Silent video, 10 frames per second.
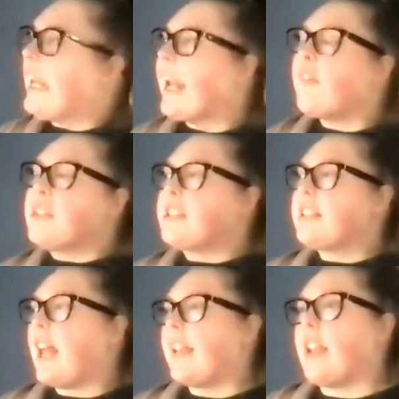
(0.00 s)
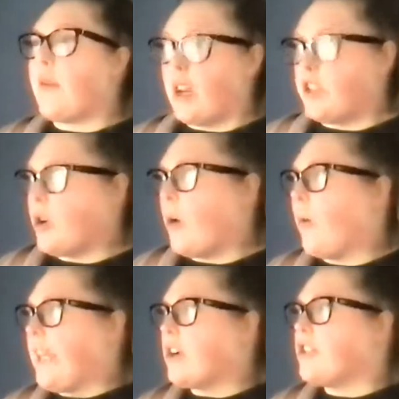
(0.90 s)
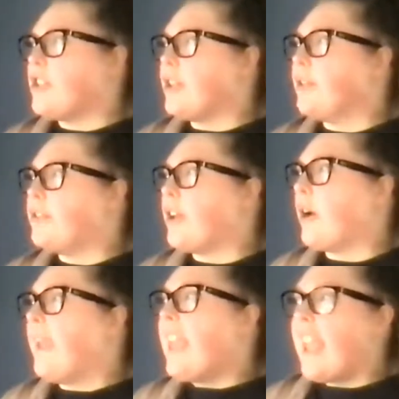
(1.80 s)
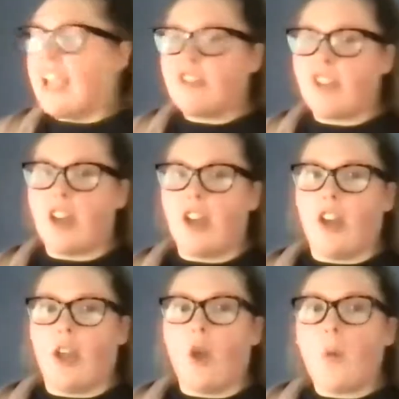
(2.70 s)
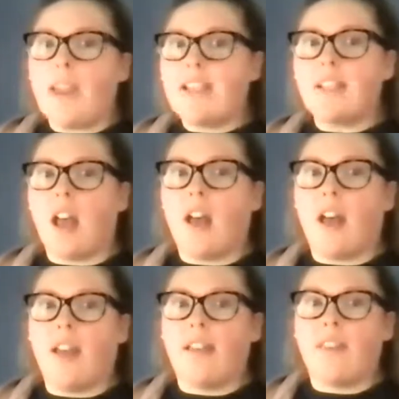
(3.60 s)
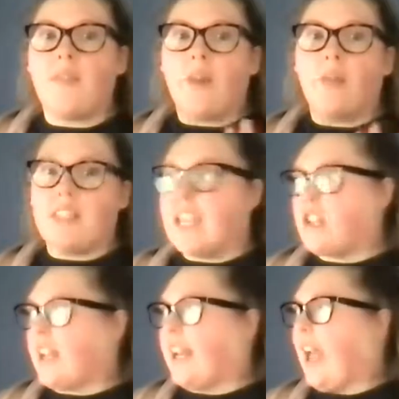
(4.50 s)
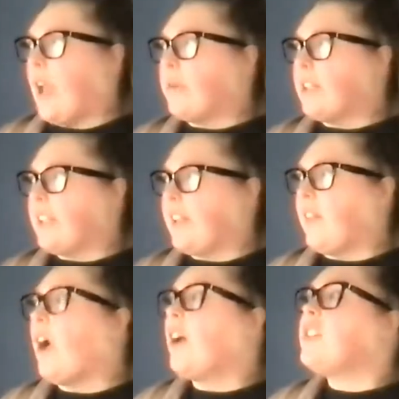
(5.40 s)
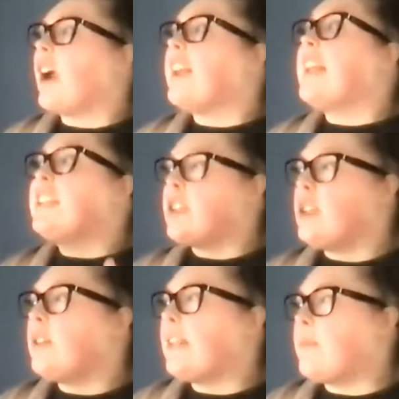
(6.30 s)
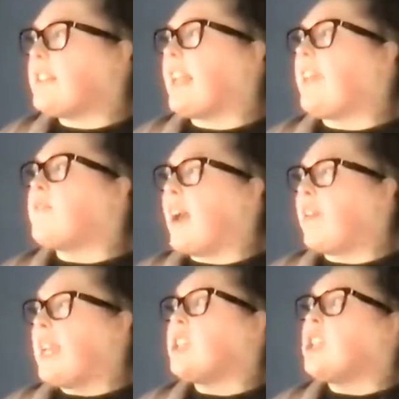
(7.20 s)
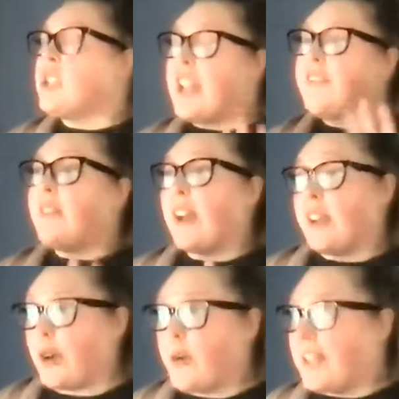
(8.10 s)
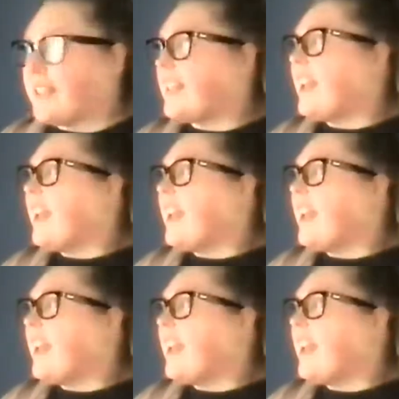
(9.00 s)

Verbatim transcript: And I have a slide that I want to show here too. So it's a quiz on the foundation, I believe. Uh, sorry, it's a nude lipstick and foundation shade finder quiz.